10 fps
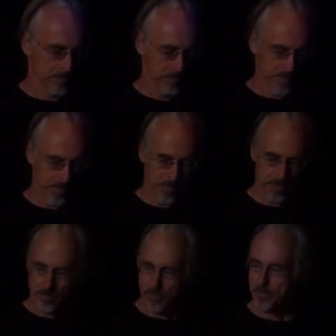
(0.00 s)
The
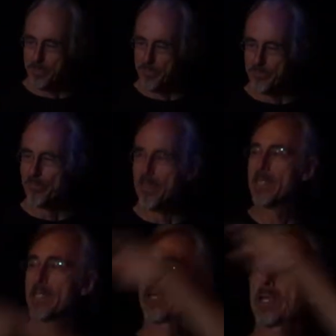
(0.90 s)
hoop is
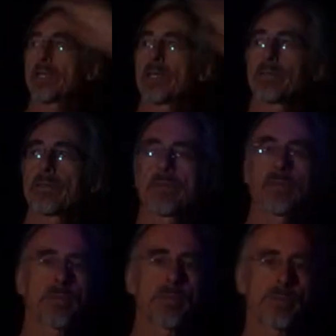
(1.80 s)
fading in a
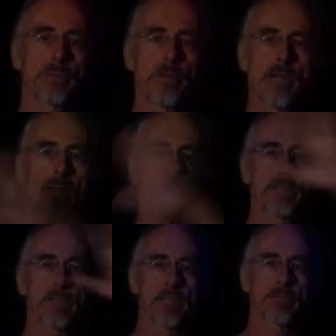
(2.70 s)
sequence around, the
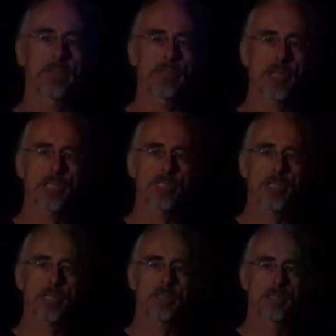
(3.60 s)
colors are
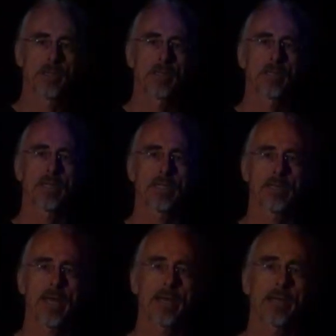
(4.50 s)
changing like
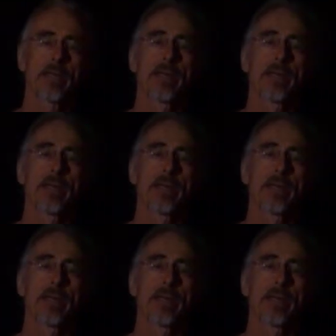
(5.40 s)
that.